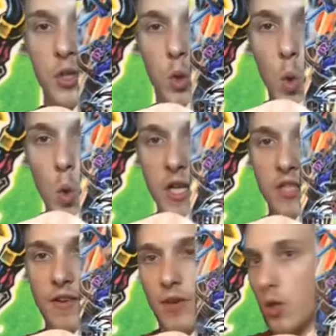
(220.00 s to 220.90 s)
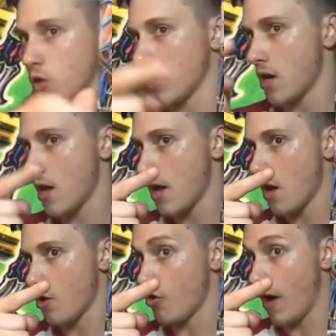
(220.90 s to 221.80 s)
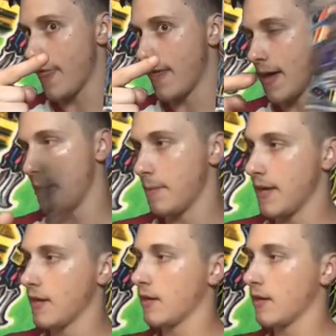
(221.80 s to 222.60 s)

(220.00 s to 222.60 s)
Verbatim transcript: duelist revolution, right there, baby.